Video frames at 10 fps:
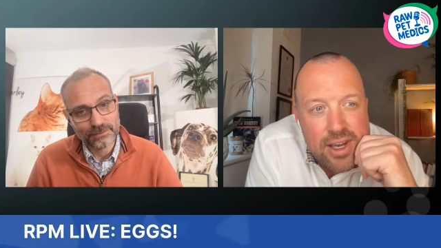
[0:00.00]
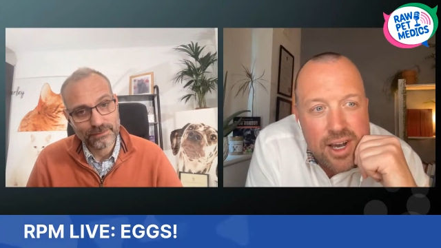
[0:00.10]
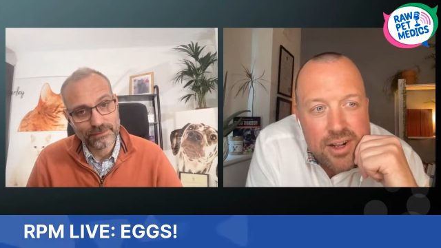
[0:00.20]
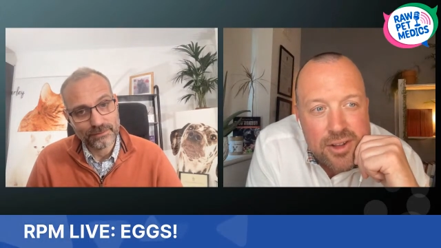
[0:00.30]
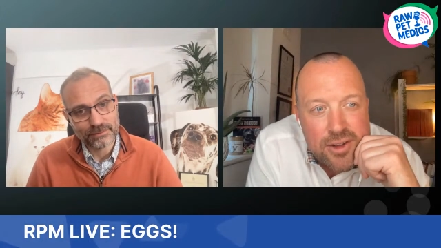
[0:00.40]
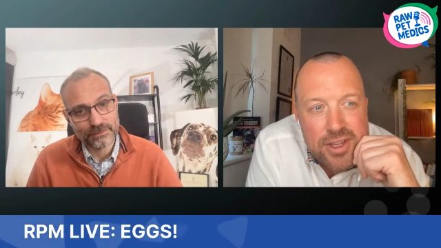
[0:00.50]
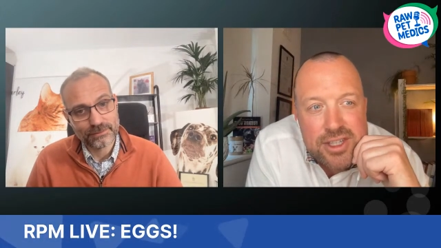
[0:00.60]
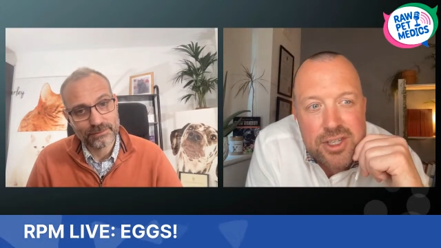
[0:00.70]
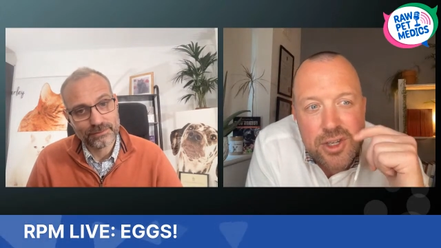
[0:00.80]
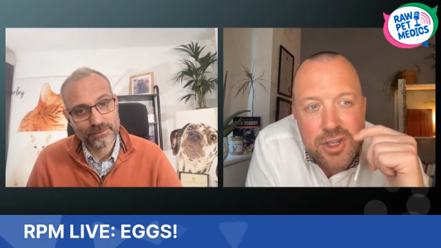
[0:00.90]
Speaker 1: And I thought
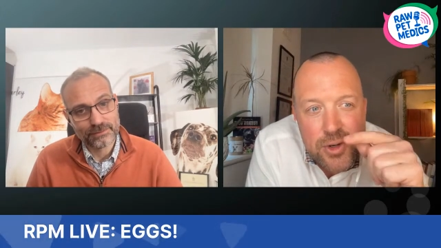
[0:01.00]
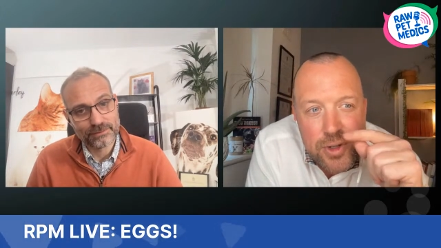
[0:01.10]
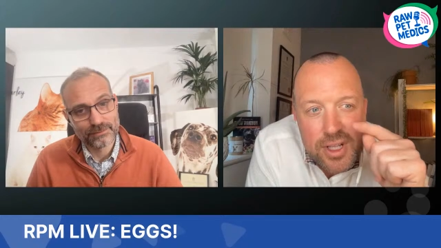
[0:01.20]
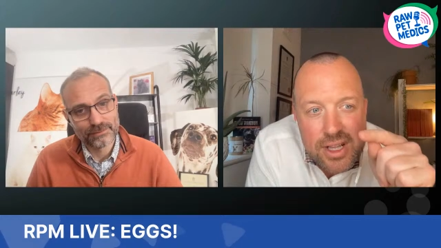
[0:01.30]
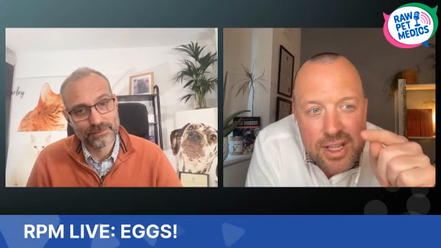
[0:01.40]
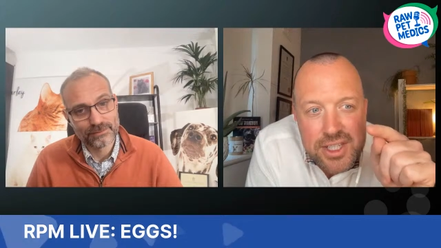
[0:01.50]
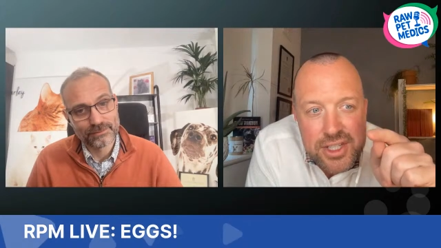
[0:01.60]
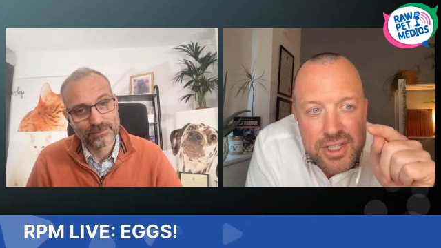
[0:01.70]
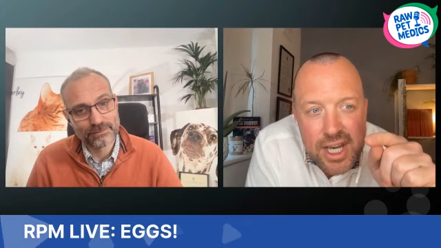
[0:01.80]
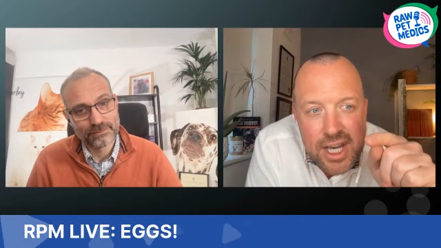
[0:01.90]
that's a cool little
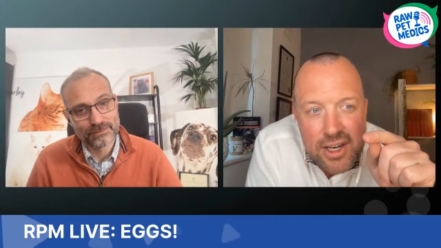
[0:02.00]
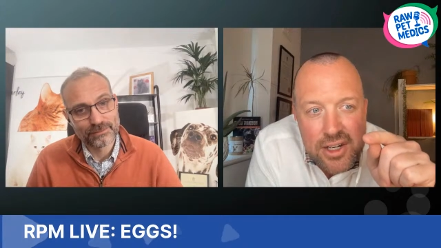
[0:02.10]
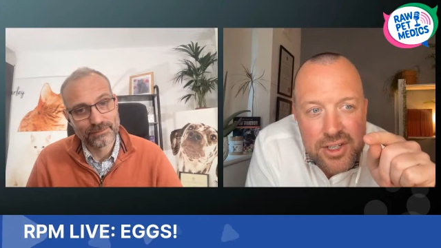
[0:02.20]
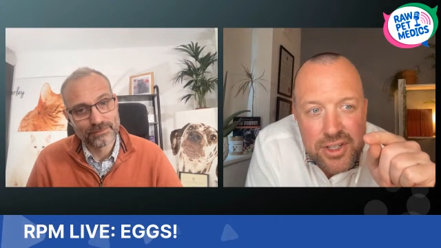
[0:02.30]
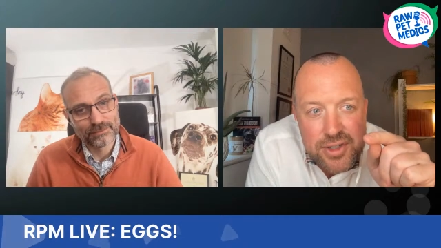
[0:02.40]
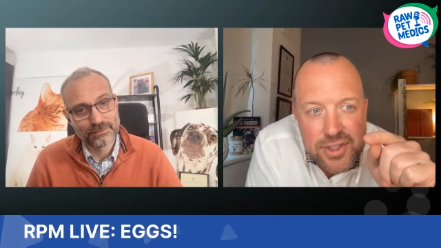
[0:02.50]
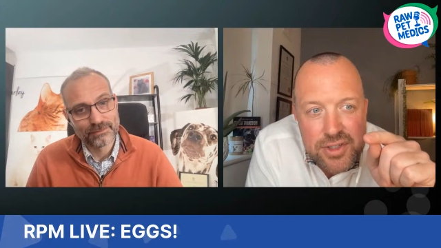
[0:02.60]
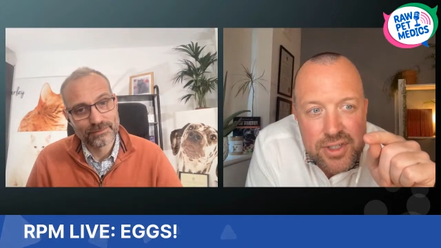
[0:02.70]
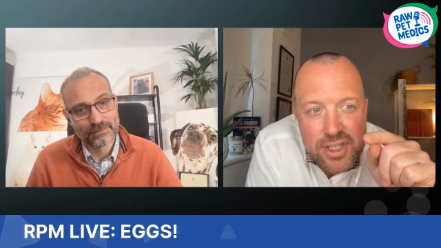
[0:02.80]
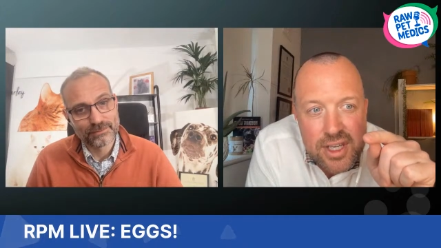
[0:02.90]
addition to add on to your
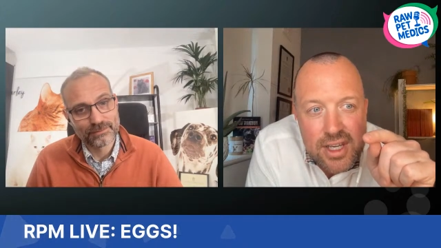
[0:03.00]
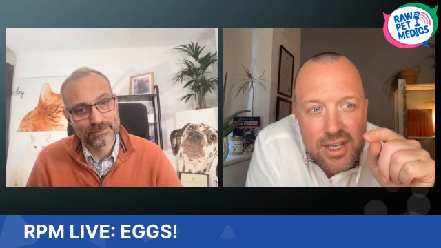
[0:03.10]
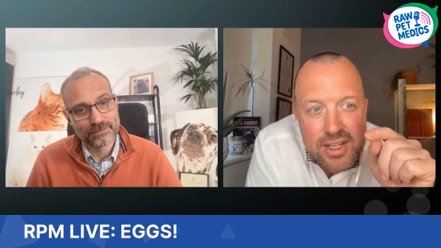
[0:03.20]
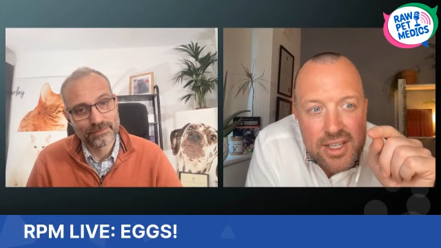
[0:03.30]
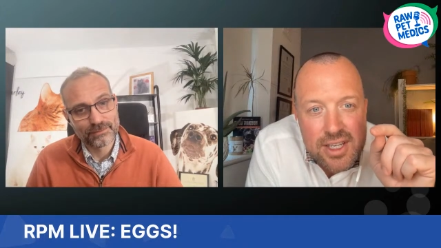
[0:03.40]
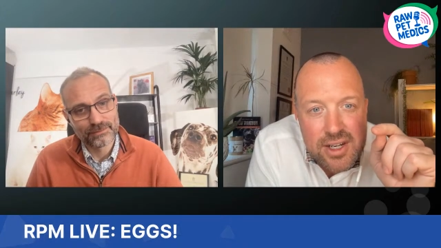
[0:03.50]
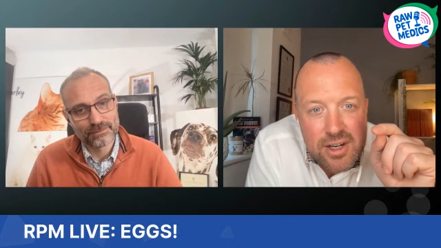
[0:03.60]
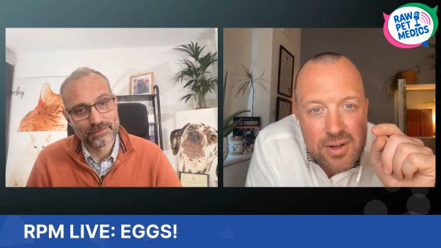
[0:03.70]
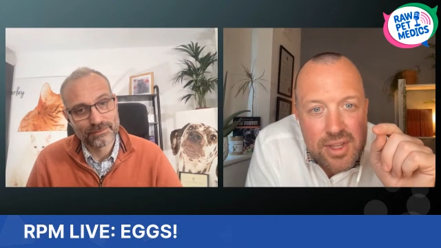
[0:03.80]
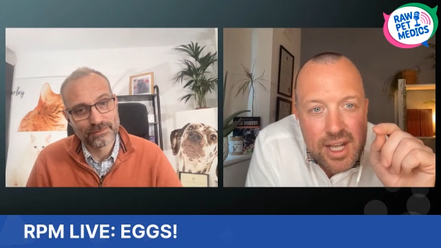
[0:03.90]
study. You
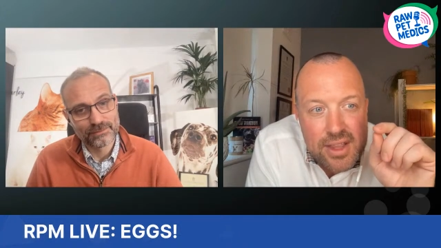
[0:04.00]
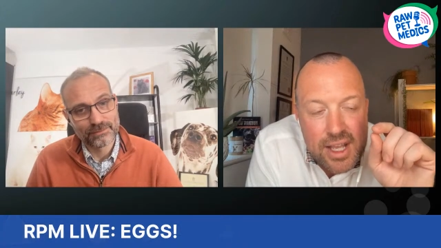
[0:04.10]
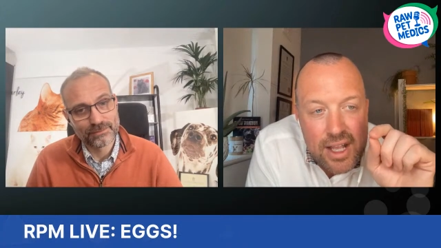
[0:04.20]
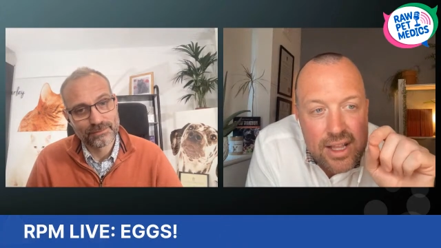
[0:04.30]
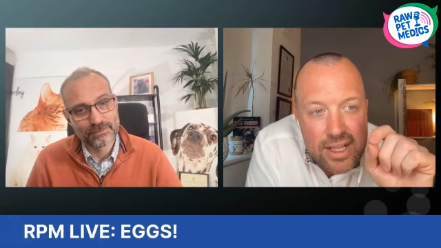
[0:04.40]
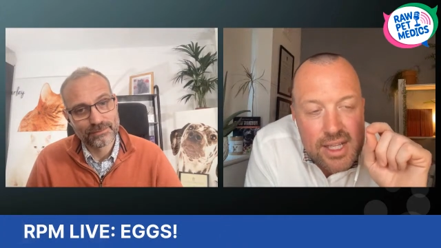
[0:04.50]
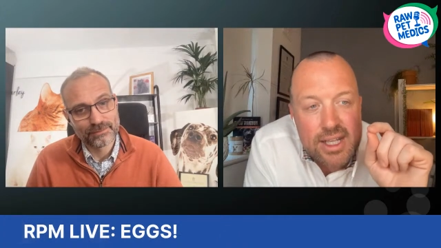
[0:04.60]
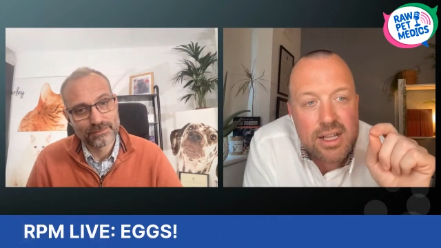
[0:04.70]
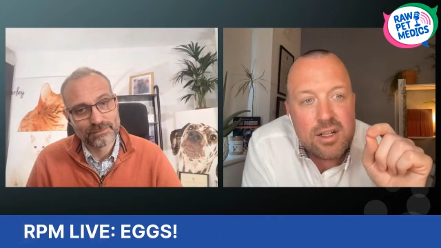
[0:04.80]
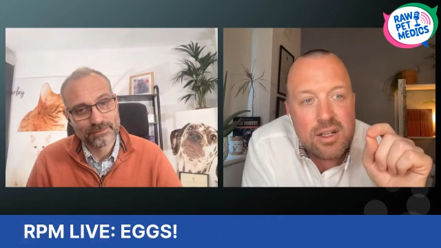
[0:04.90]
know, that that
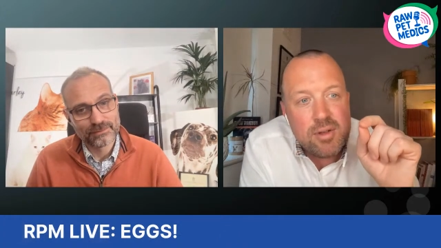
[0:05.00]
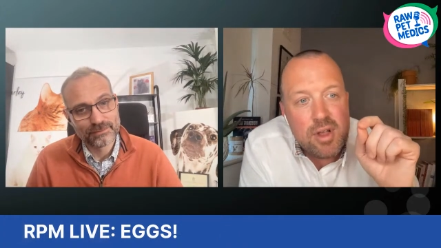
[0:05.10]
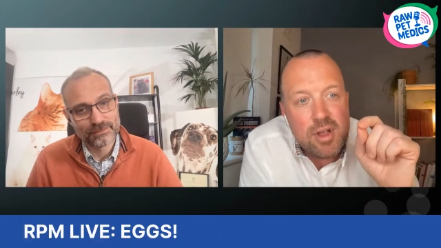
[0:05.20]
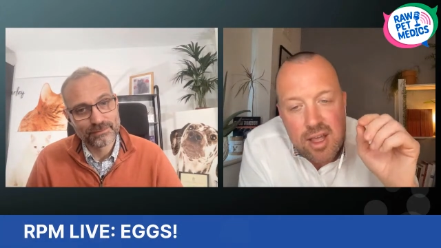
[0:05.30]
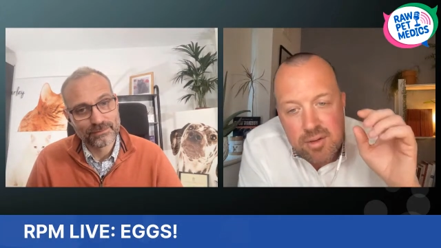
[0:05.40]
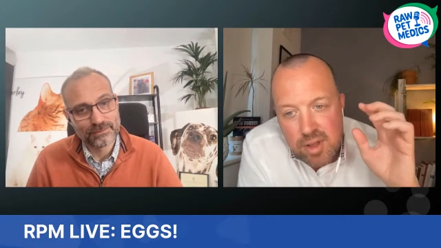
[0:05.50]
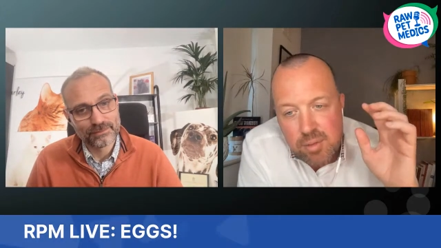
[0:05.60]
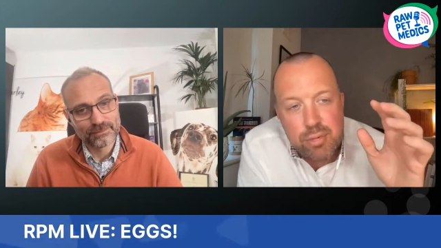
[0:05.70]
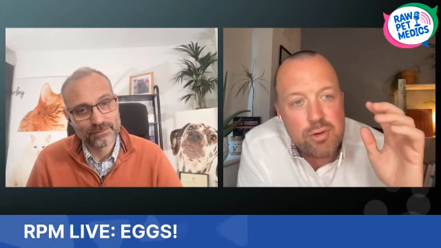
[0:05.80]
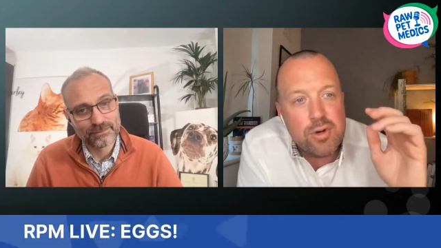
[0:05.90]
little in
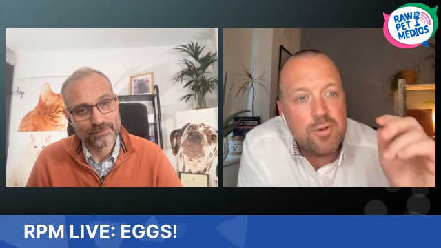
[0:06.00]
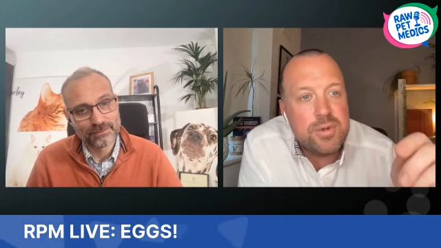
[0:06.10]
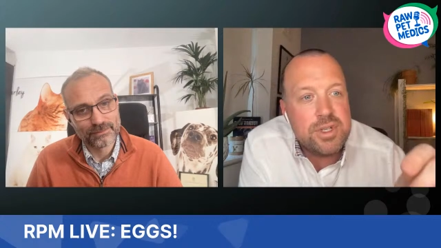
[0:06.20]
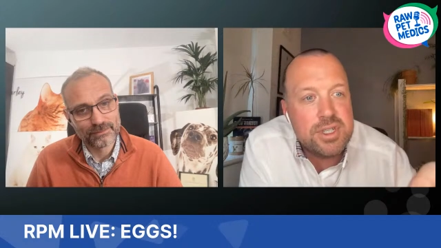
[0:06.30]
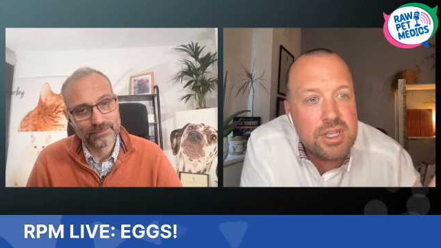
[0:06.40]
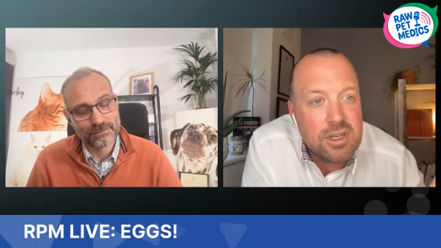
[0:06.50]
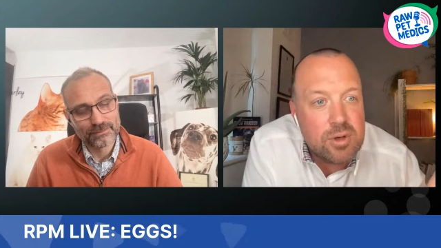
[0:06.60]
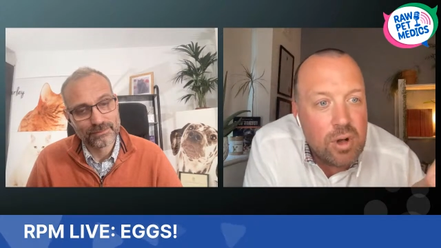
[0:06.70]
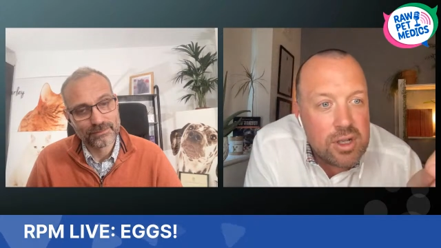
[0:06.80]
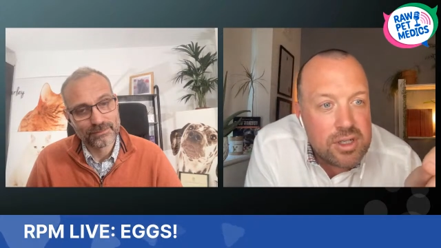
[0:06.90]
improvement in the
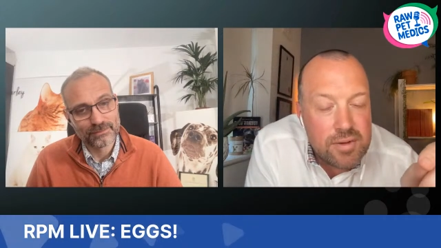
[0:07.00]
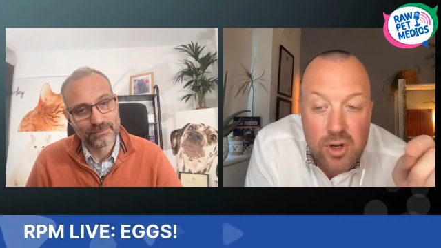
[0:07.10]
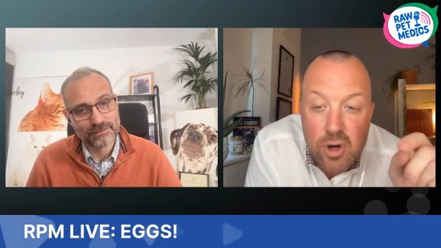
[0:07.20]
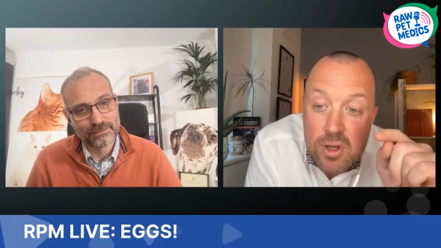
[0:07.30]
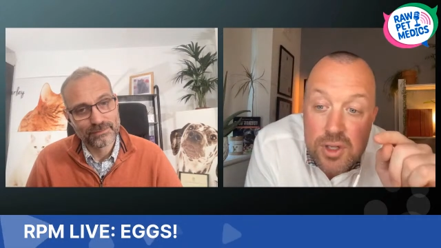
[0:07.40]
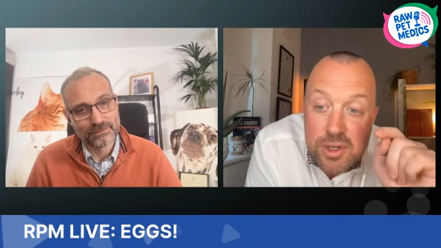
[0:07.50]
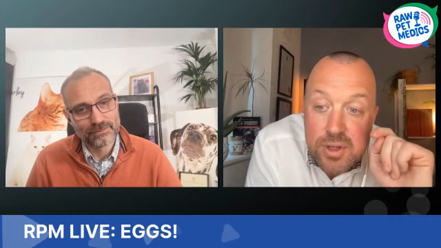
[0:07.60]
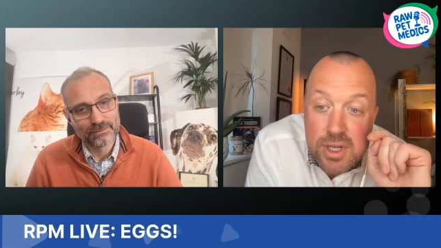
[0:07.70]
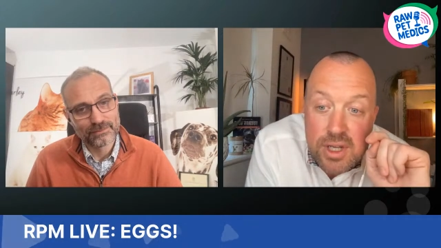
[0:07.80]
quality of it. Also,